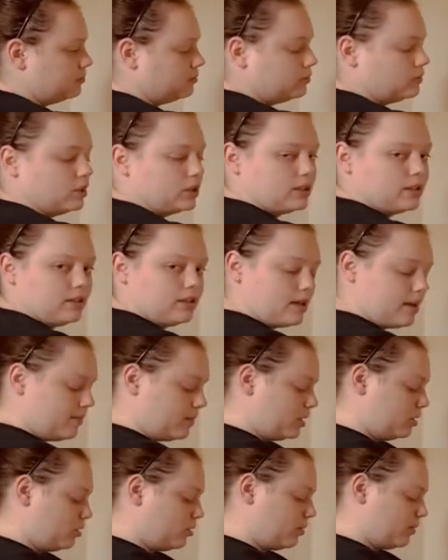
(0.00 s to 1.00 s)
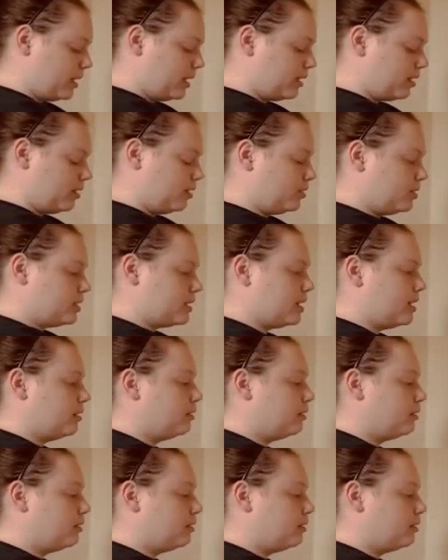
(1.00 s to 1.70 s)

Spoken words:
Look at, I'm going to do the right colors now.